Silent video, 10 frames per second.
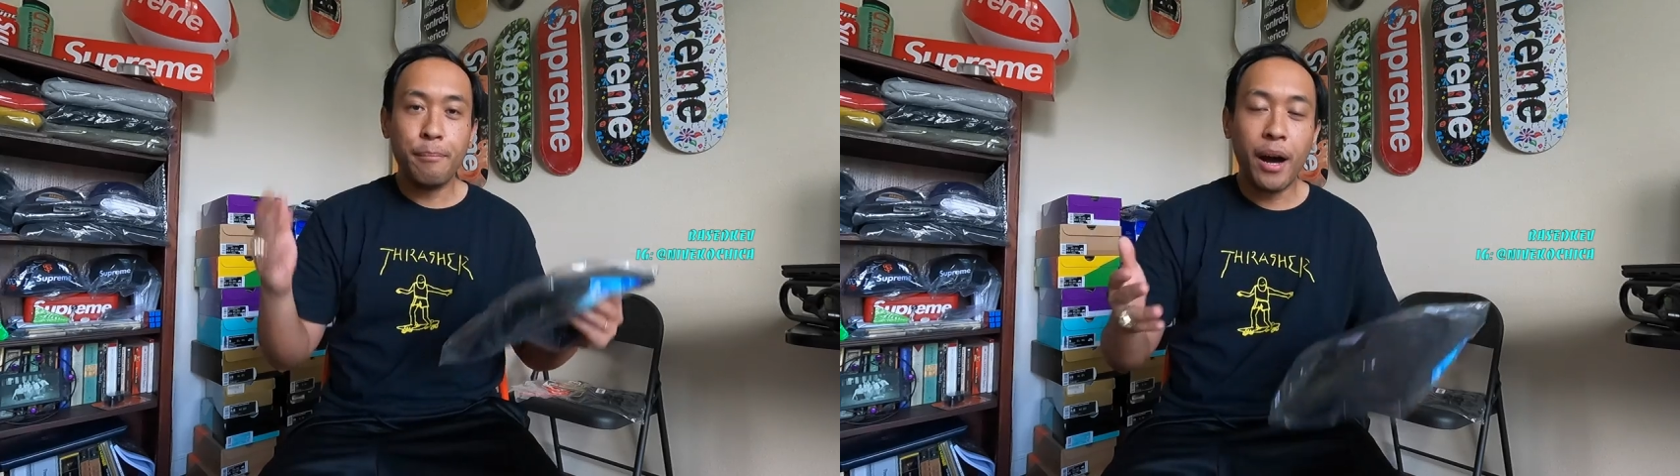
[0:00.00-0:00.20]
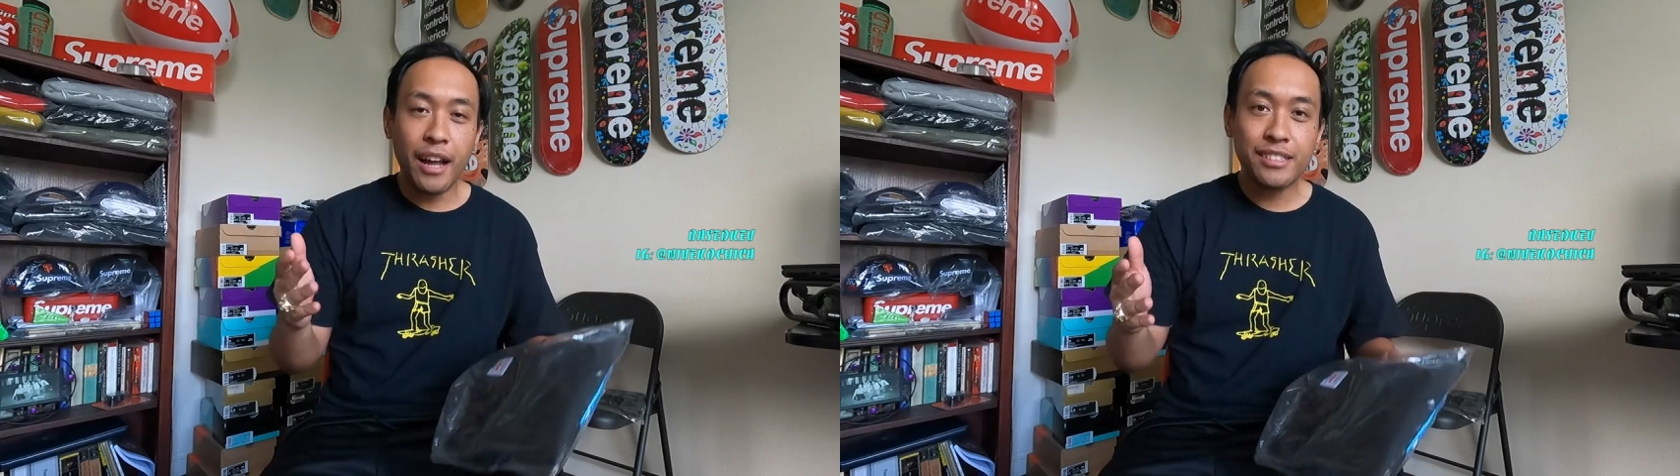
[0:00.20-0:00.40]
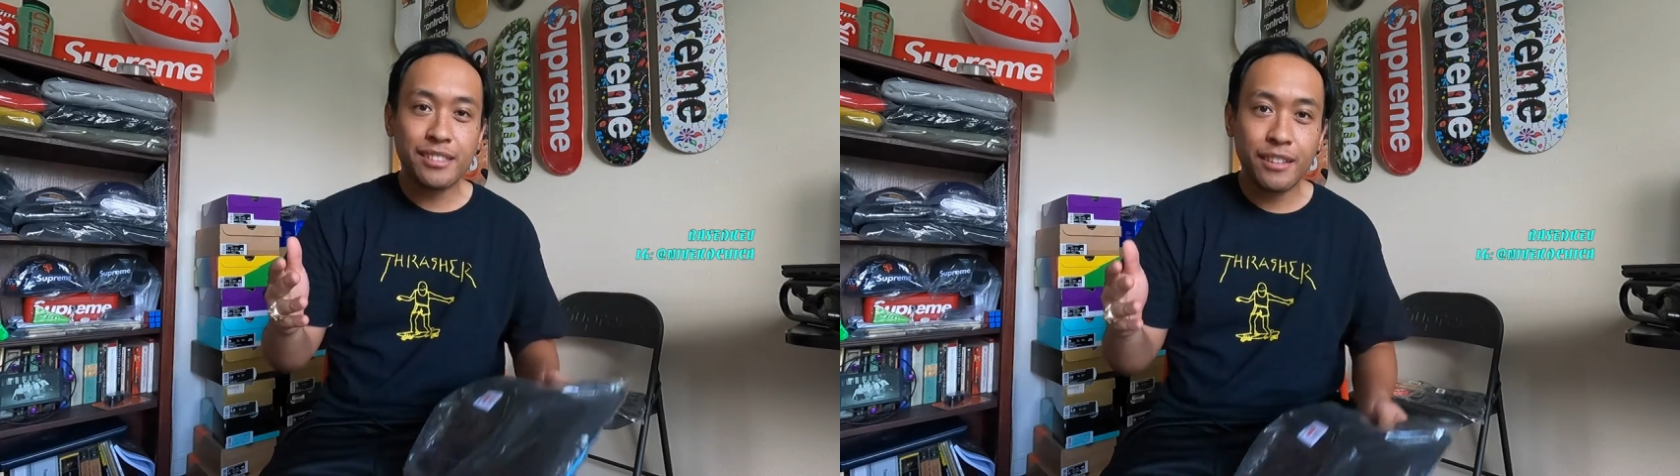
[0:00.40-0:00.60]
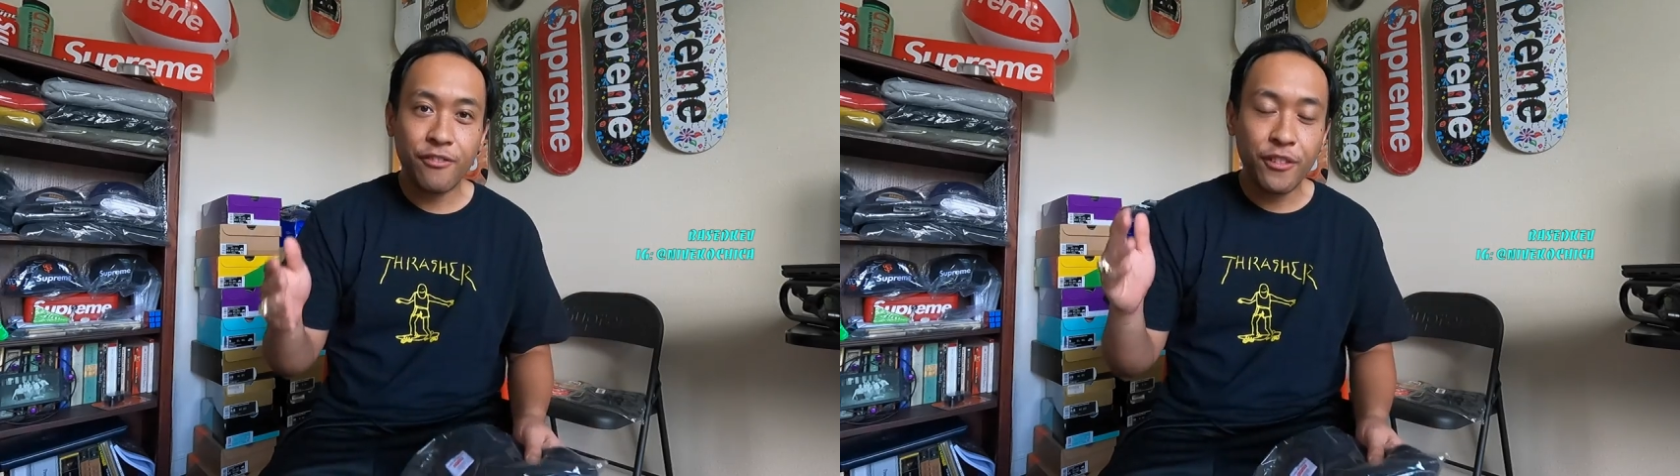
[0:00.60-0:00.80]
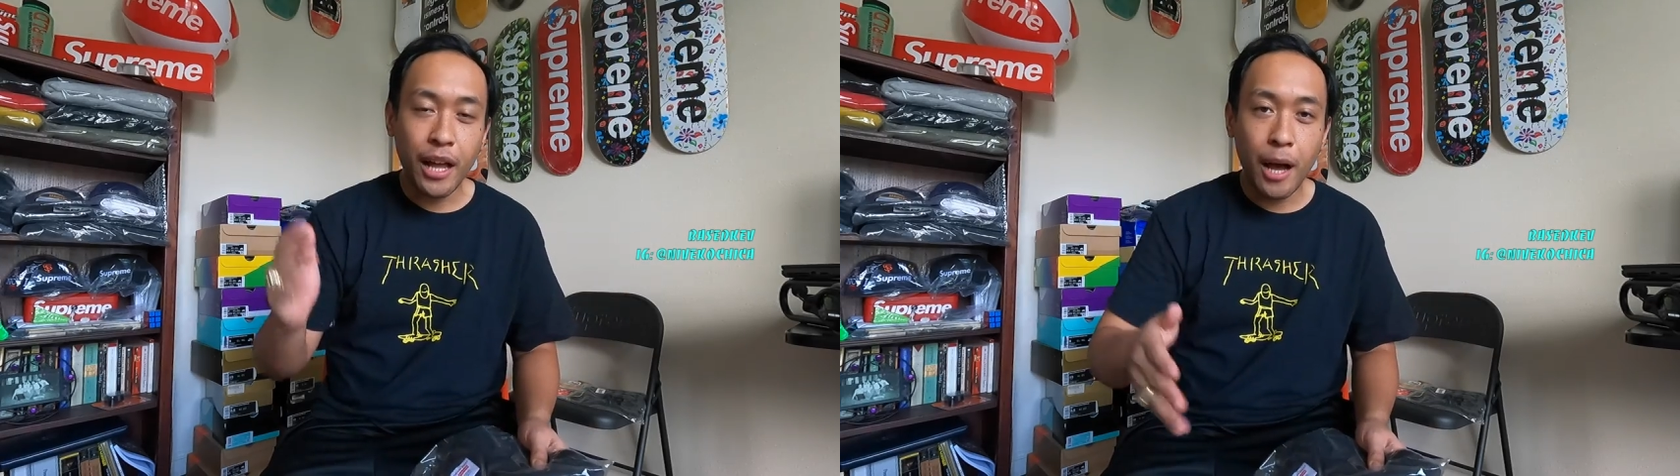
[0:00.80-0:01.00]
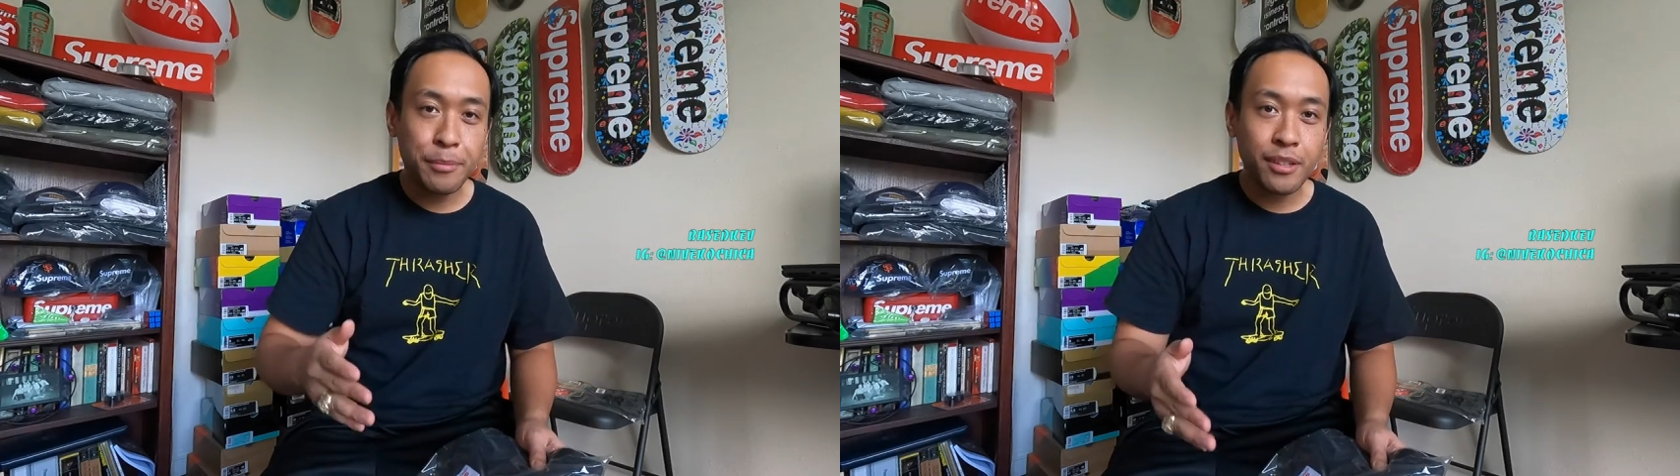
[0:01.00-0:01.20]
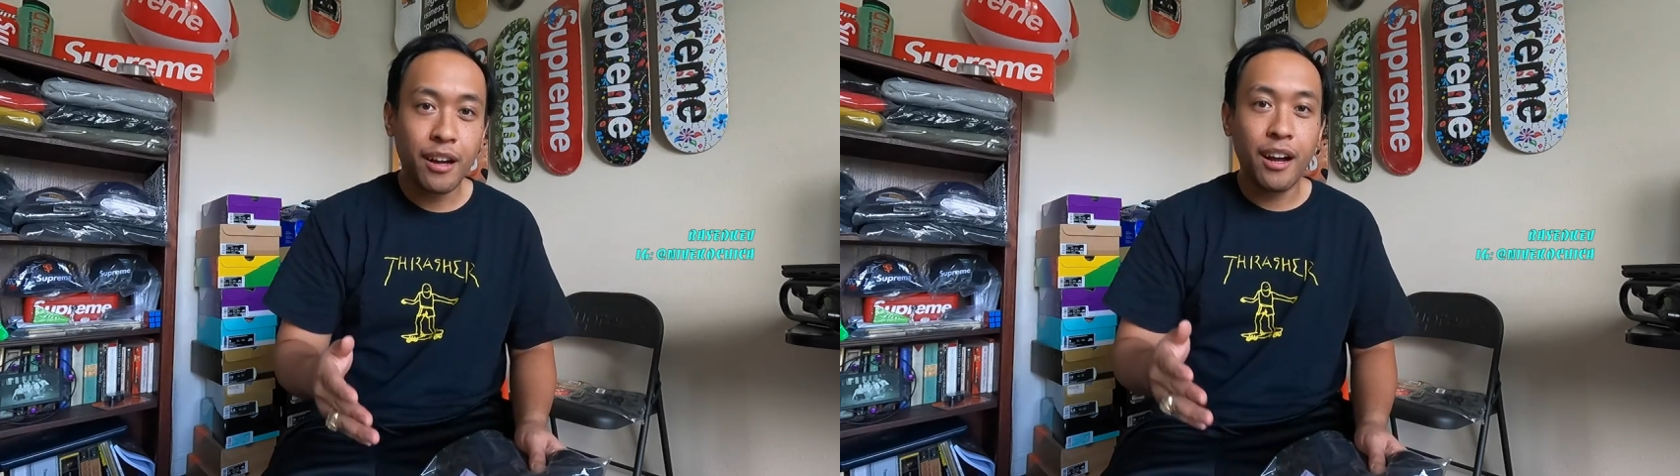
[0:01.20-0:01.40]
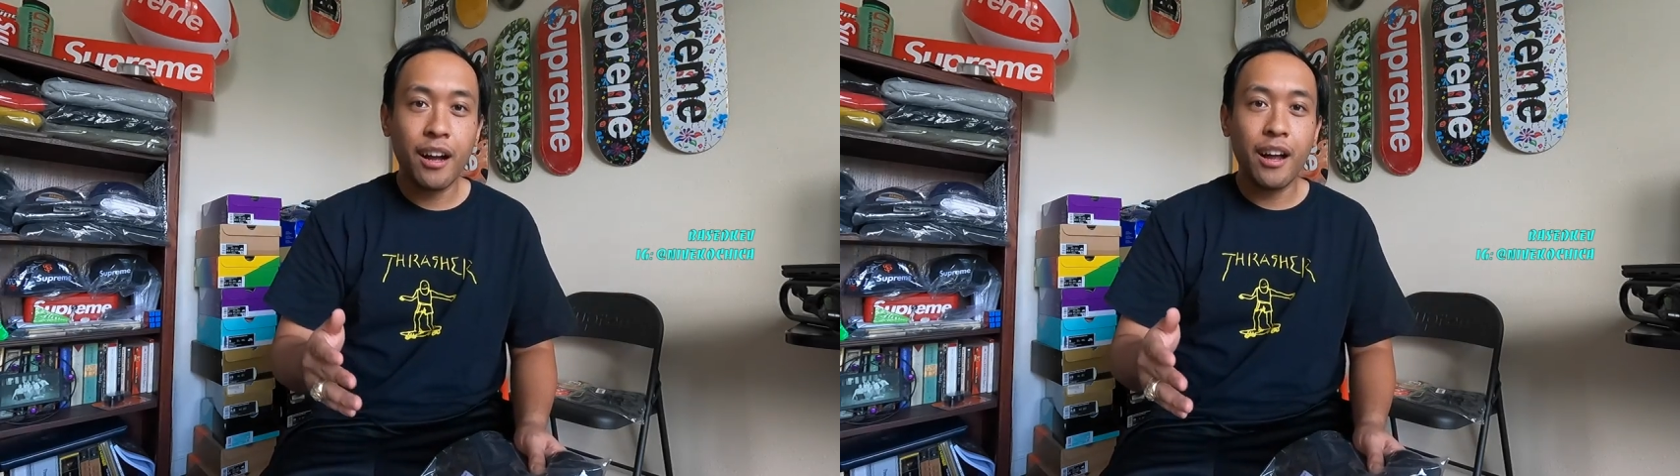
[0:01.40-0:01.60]
bots
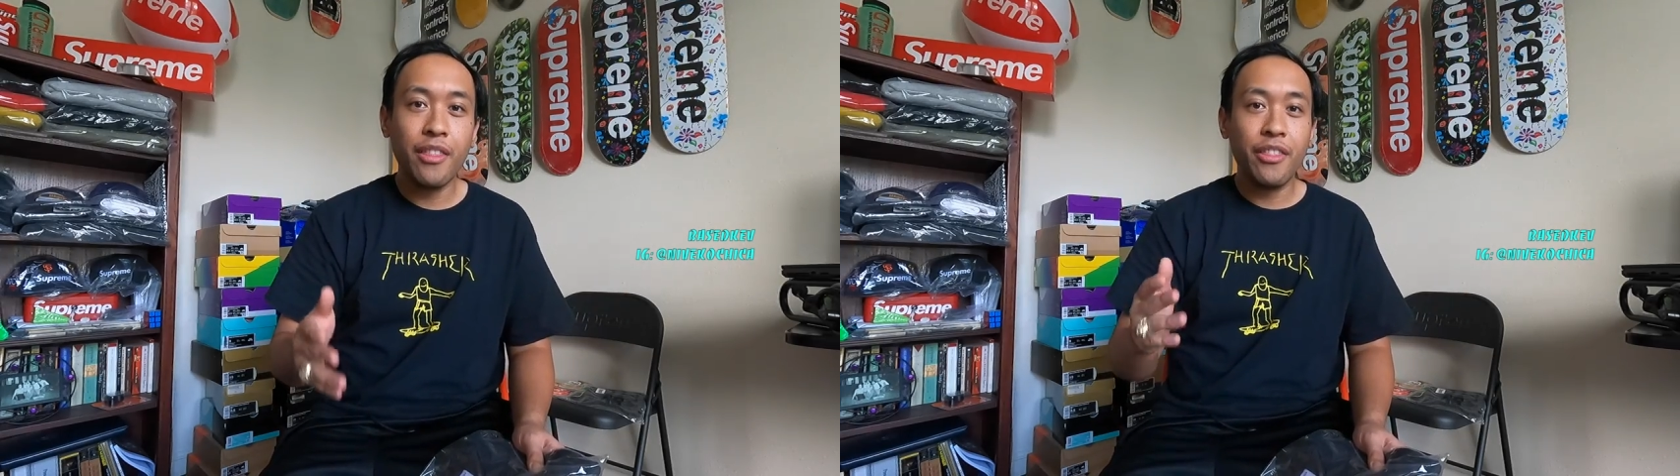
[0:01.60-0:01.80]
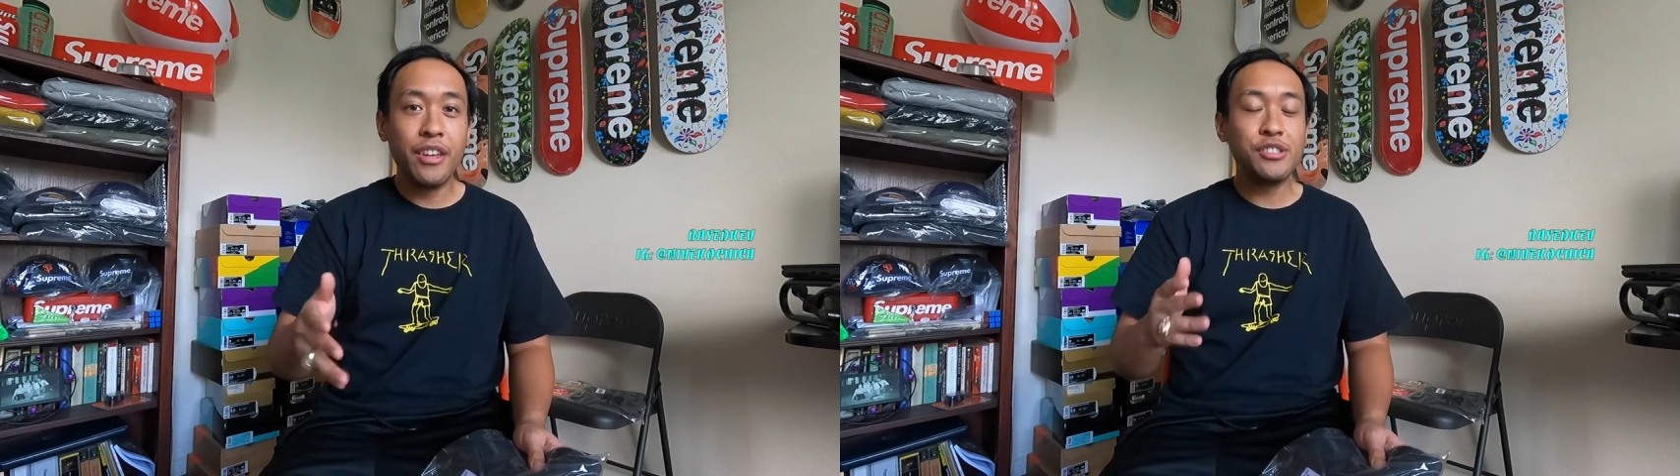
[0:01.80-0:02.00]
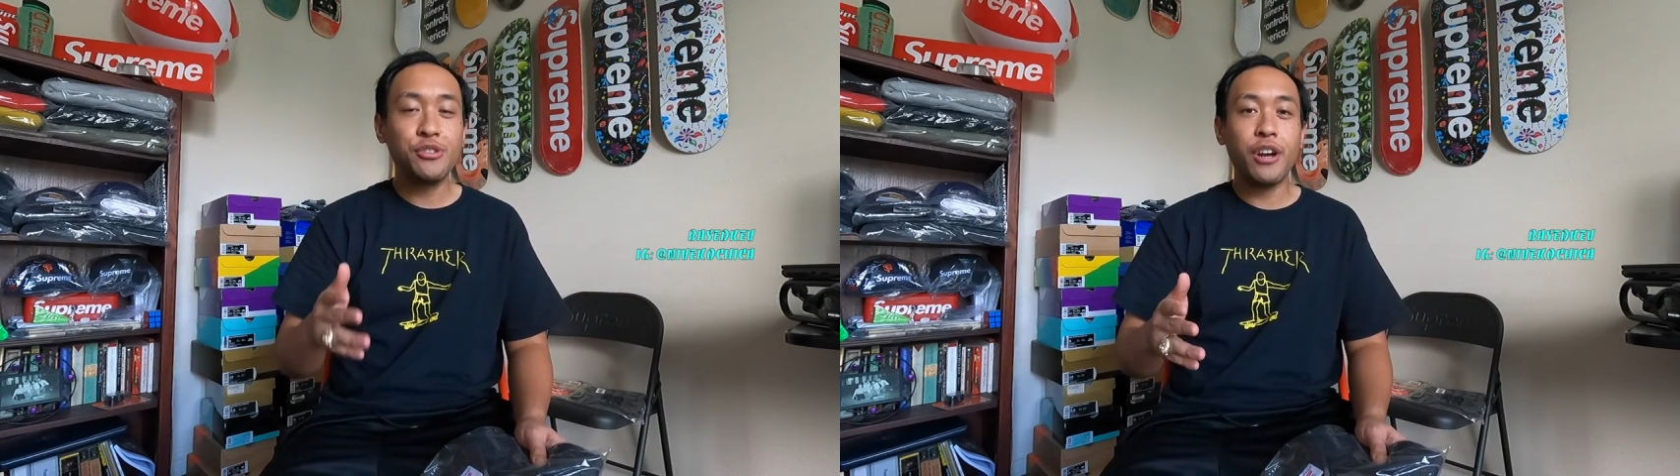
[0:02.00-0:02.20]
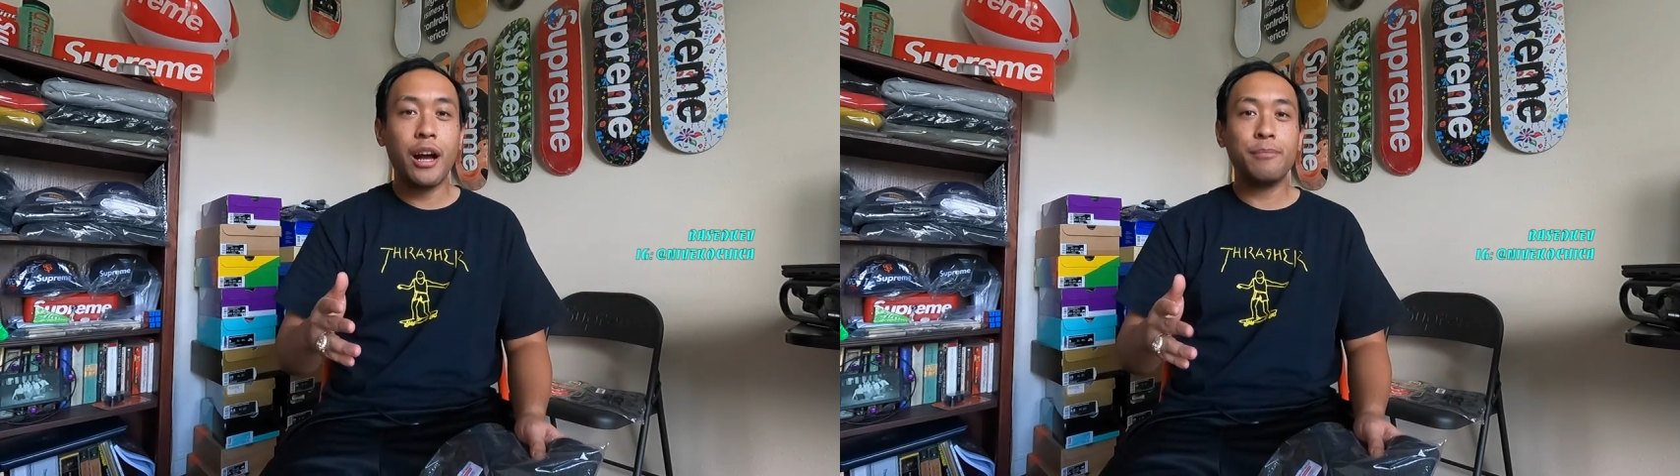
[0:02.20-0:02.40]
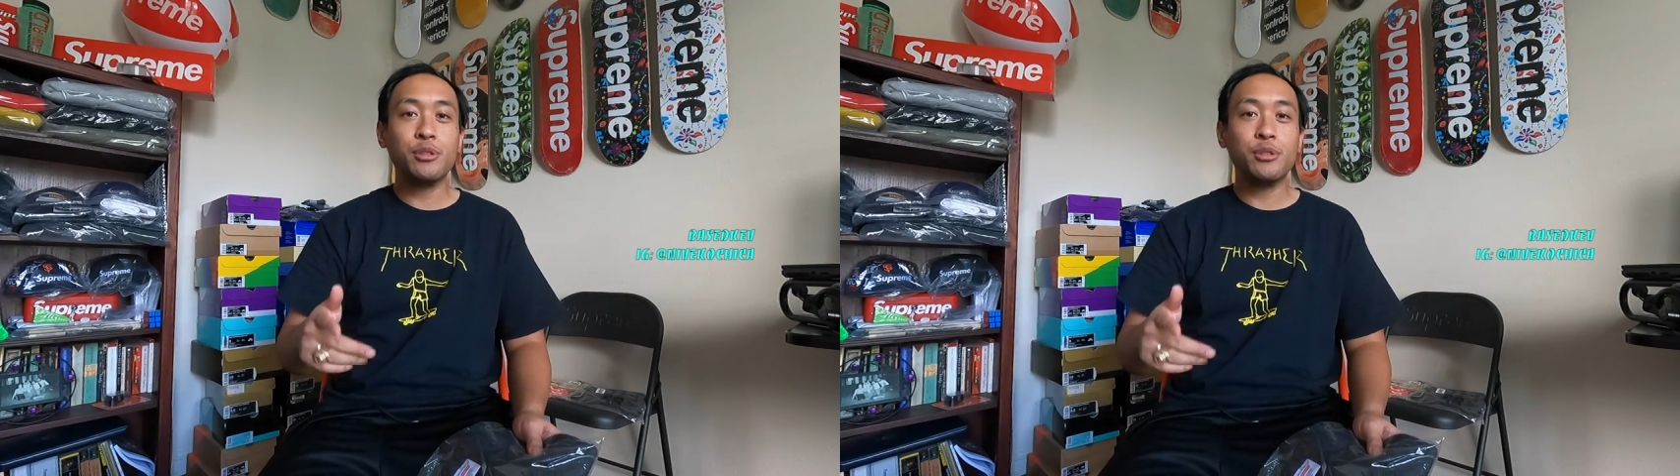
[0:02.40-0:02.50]
flopped on this drop.